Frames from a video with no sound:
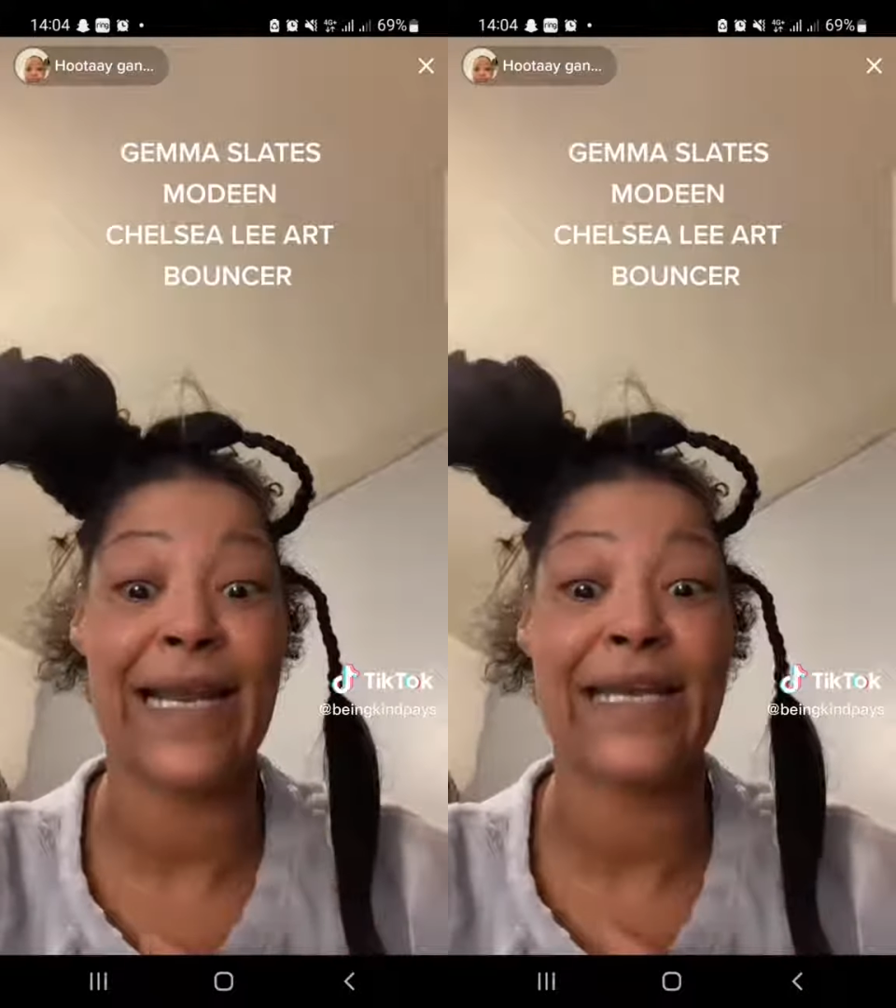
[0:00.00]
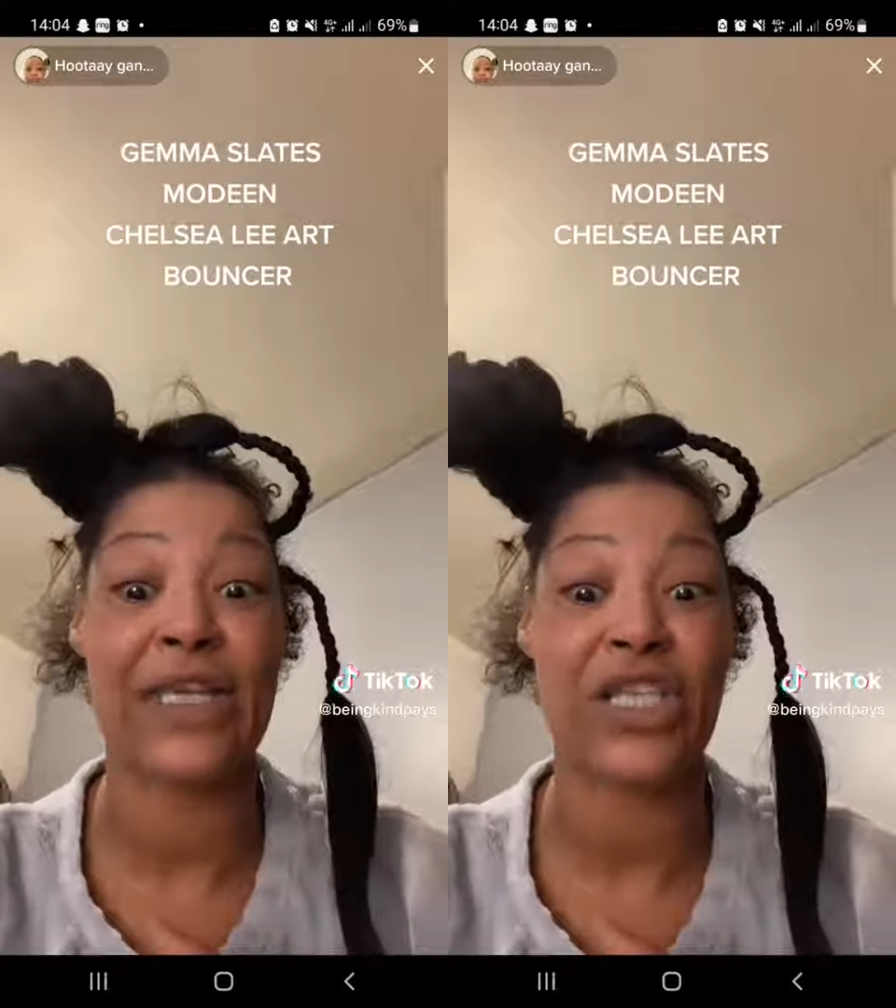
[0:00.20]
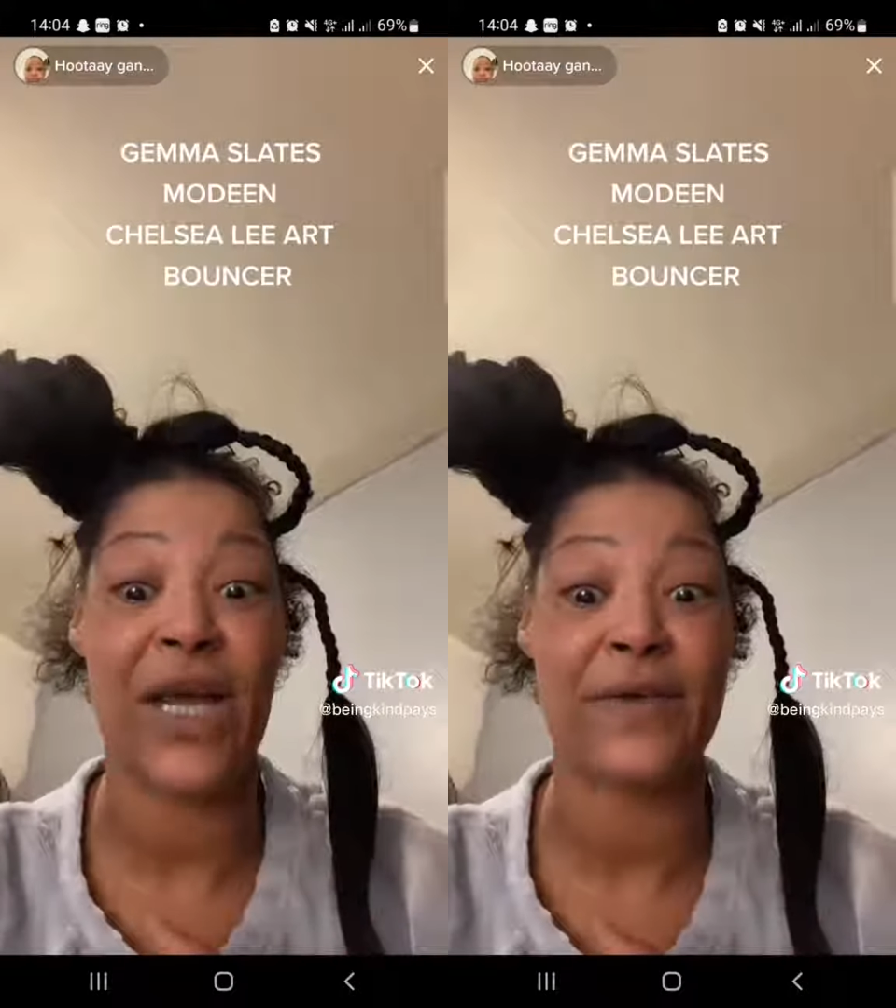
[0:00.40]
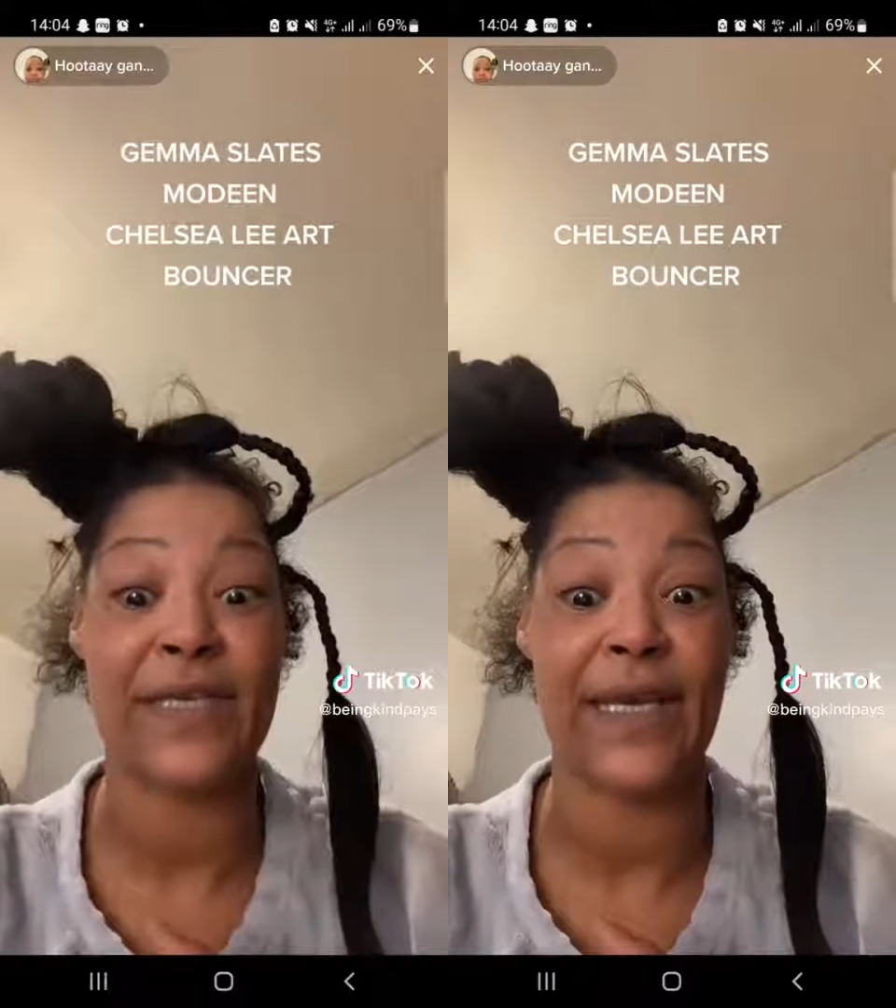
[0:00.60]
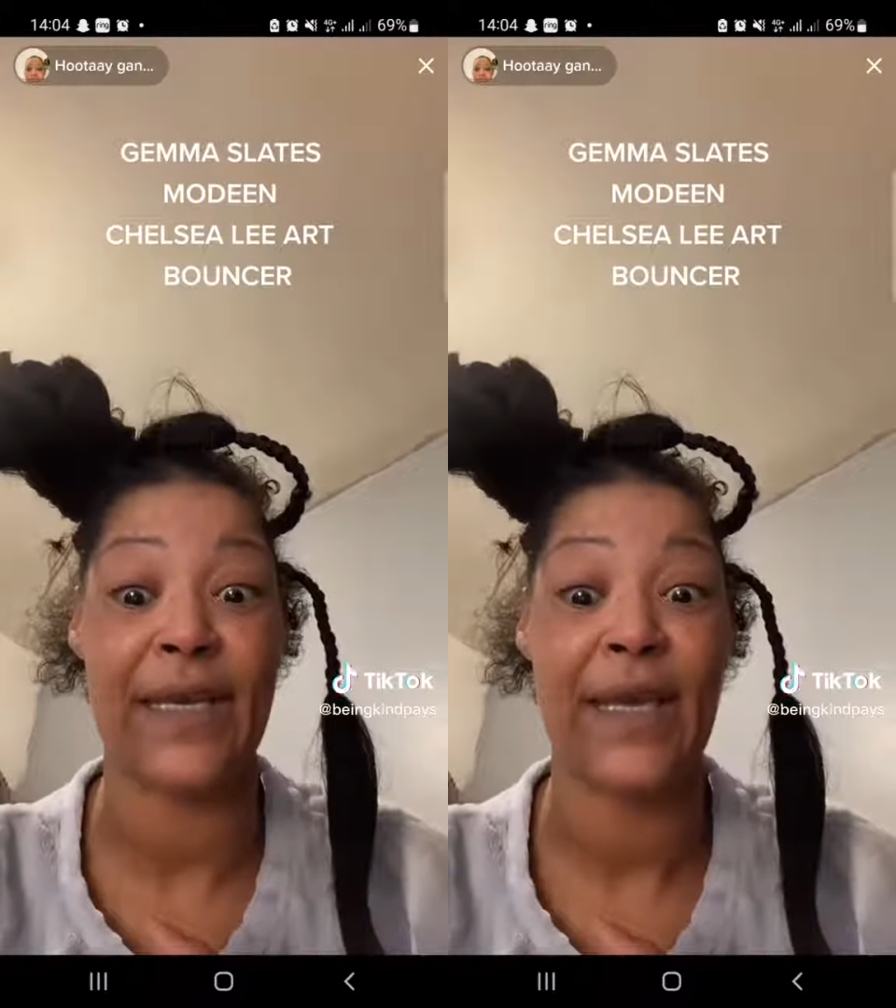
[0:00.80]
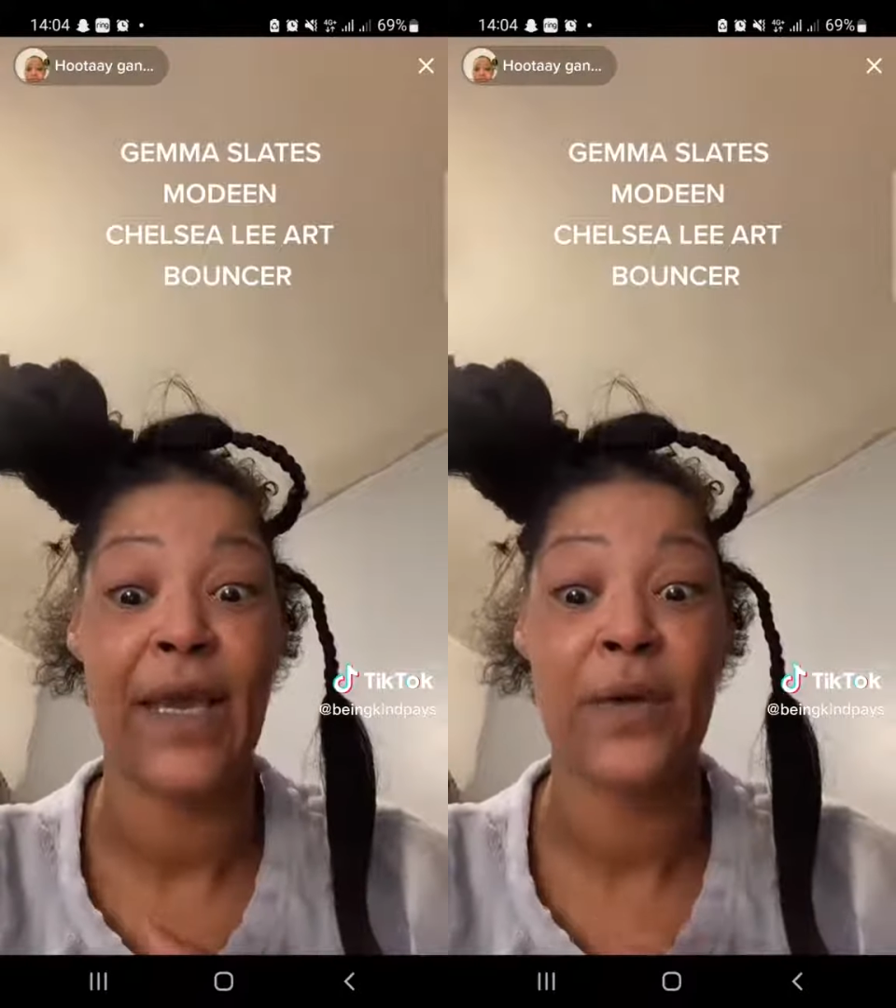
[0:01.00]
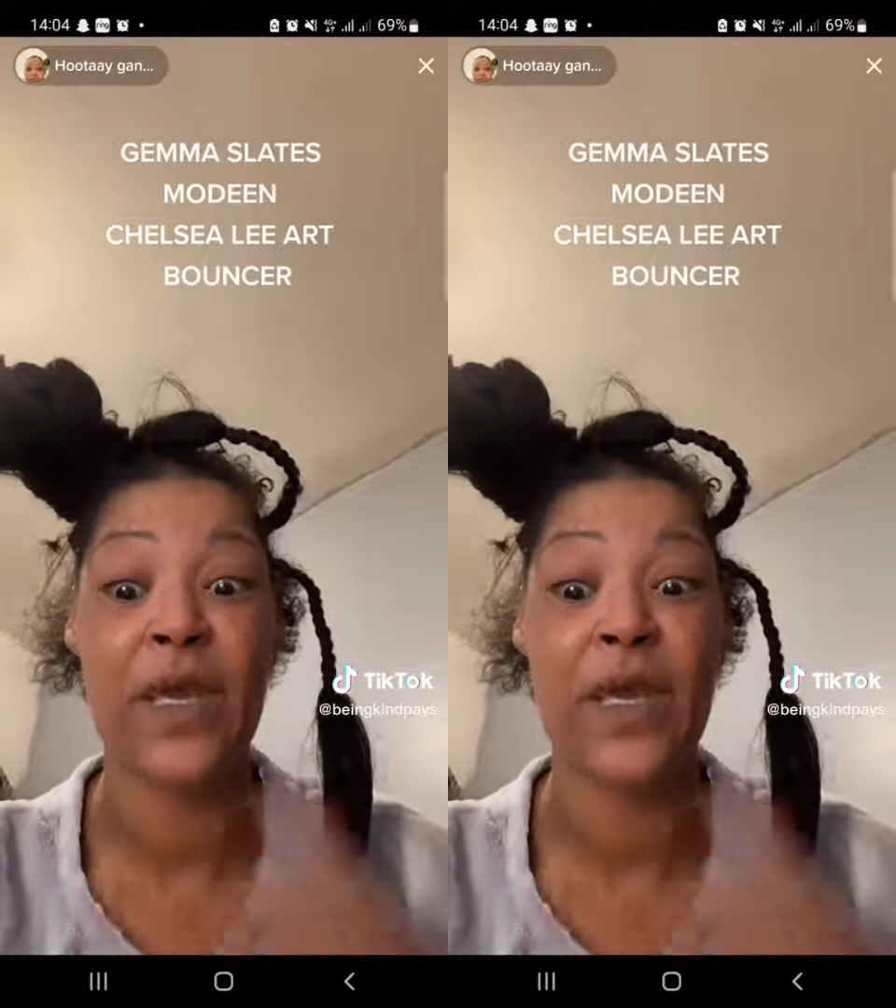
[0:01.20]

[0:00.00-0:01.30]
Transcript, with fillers: clinic, Chelsea.